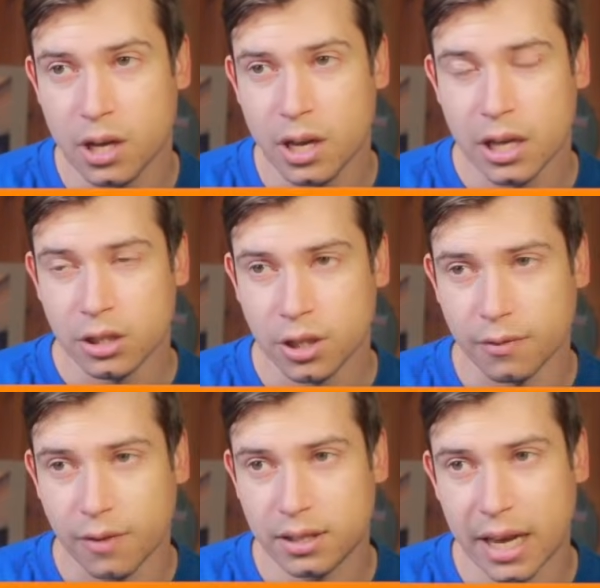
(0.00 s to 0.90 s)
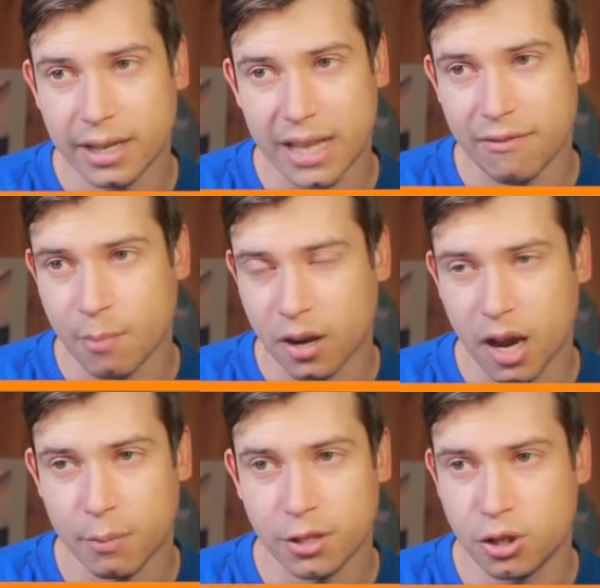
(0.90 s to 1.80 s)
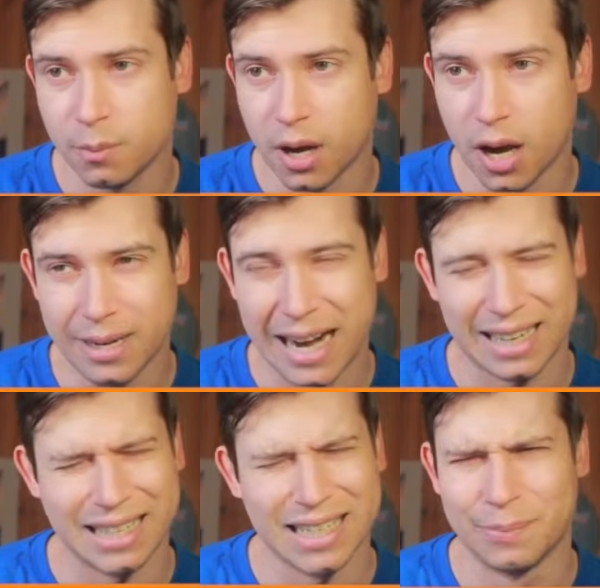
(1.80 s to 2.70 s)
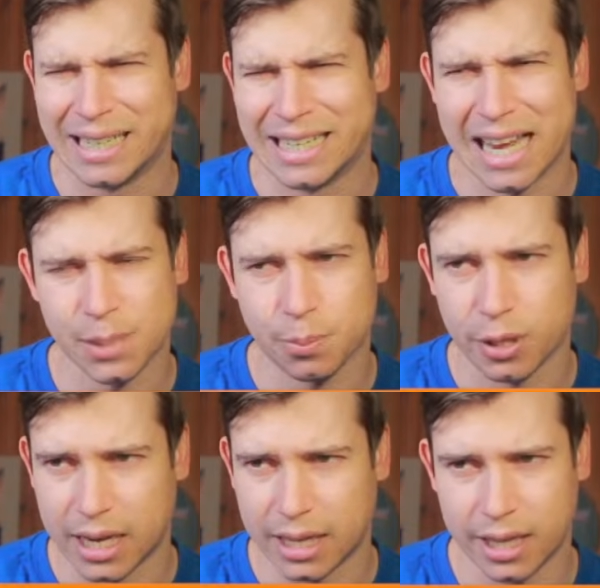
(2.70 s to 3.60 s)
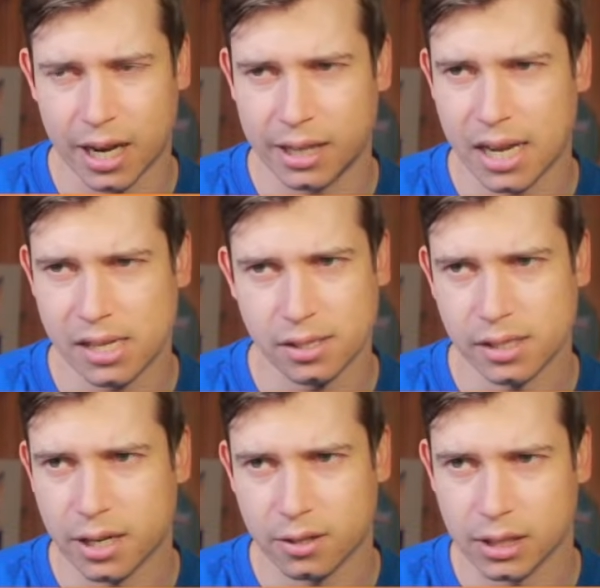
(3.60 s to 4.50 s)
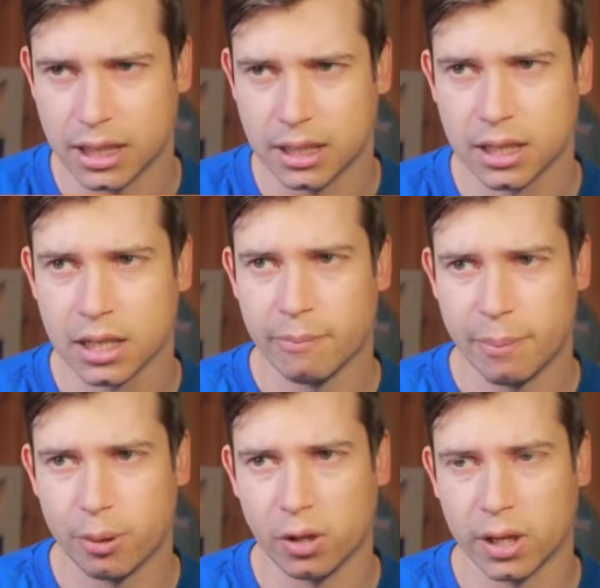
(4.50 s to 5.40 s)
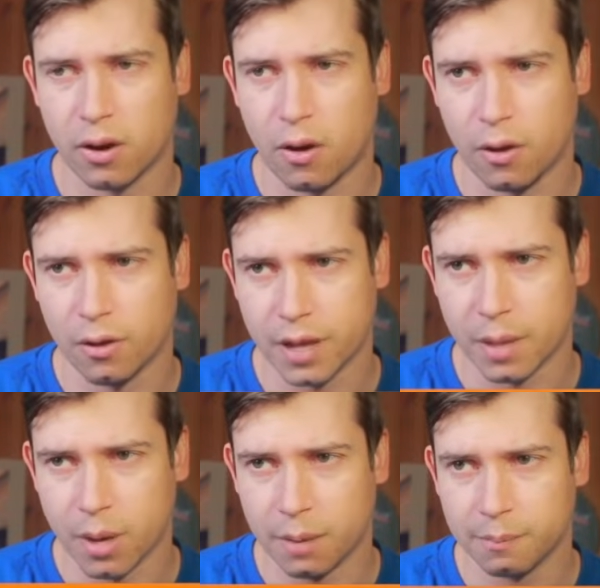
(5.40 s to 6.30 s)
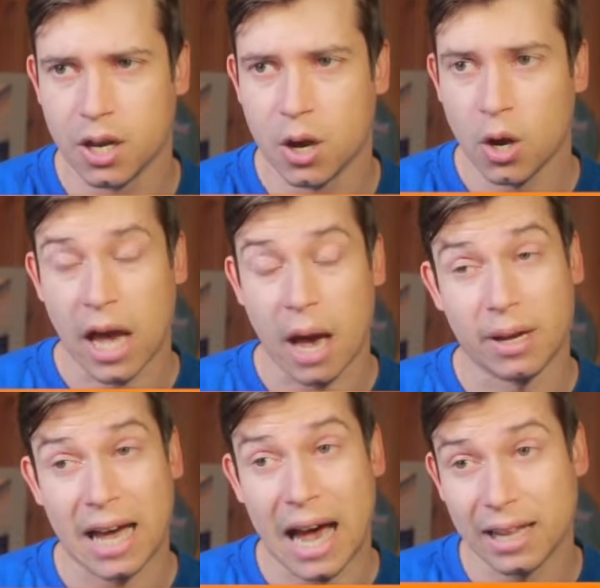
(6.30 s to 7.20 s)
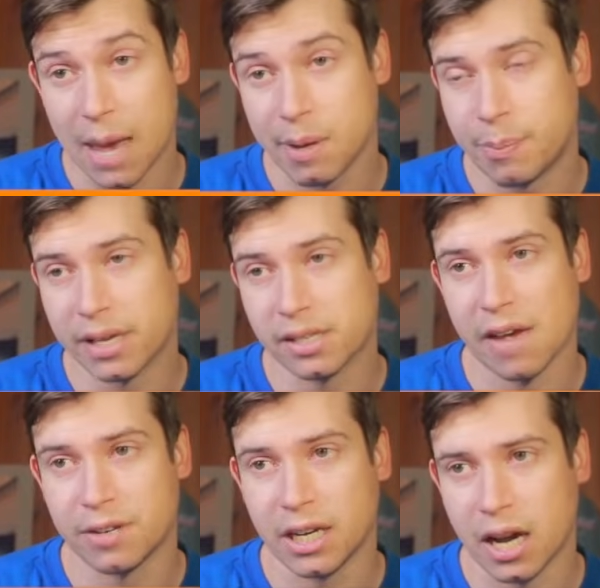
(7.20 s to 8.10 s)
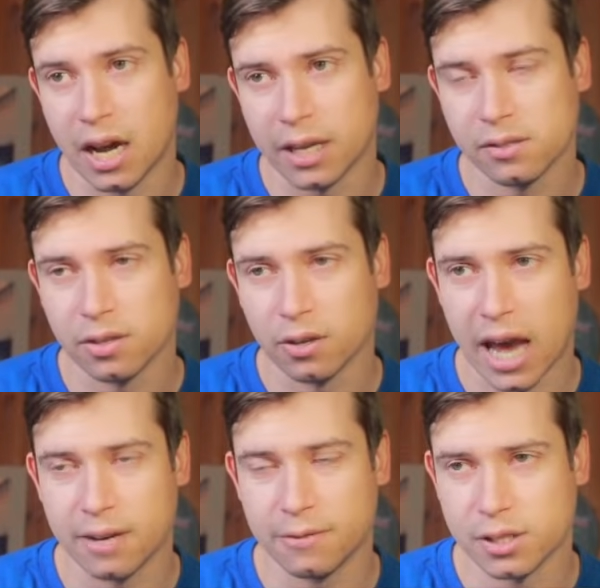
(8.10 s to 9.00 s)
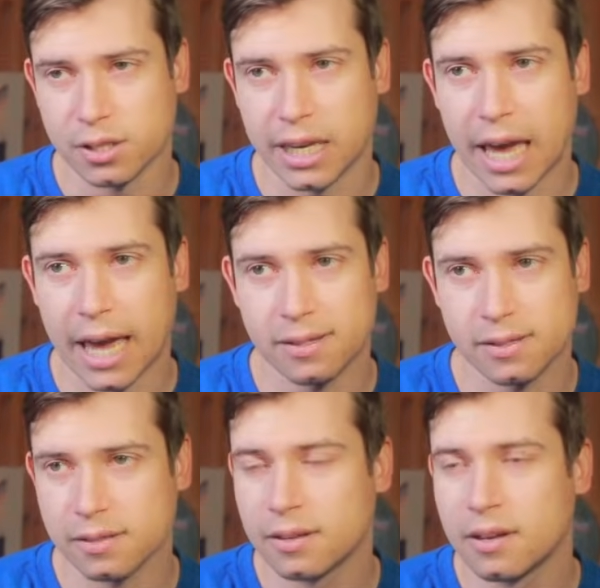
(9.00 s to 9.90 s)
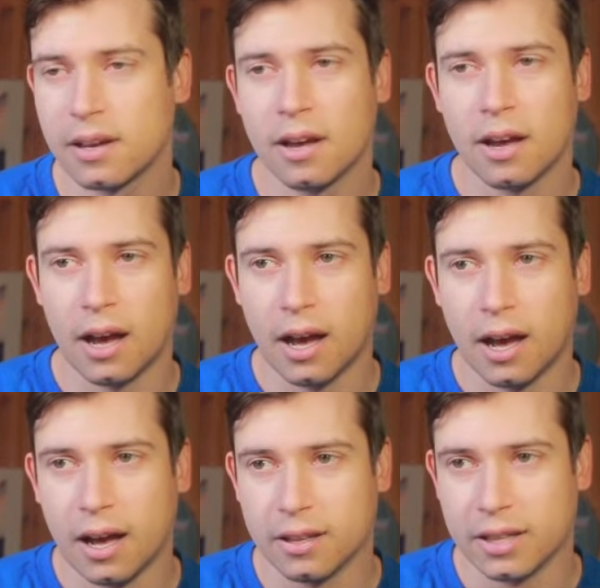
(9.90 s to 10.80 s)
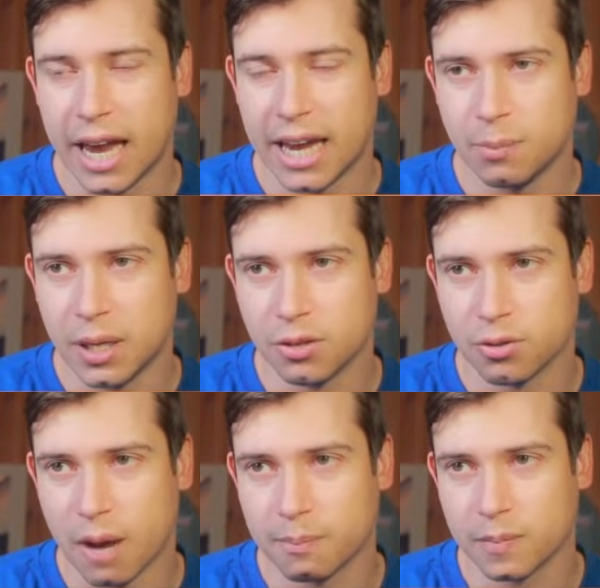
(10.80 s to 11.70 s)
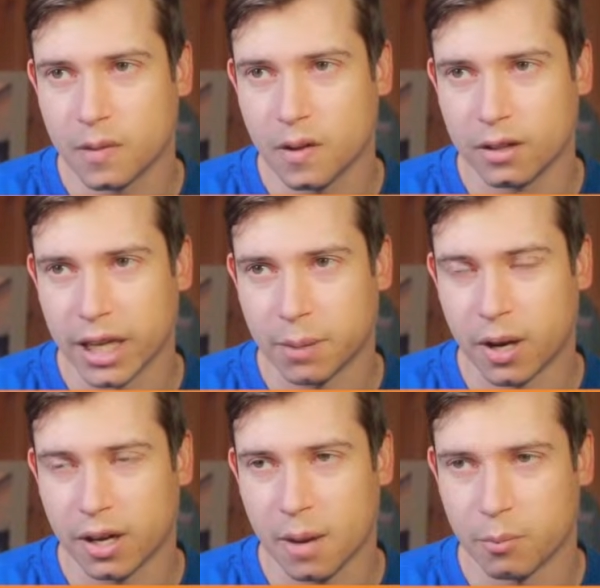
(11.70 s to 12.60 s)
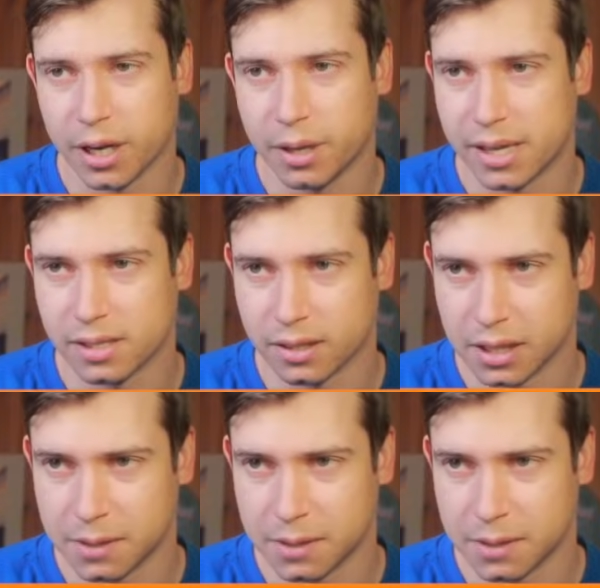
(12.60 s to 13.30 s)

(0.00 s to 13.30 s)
Javonte, David Montgomery, Chuba Hubbard. Got a little bit desperate, I think unnecessarily, by pulling all of them up. Got Mekhi Lemon, pick 79, so kind of just negates the ADP drop on like Montgomery, basically.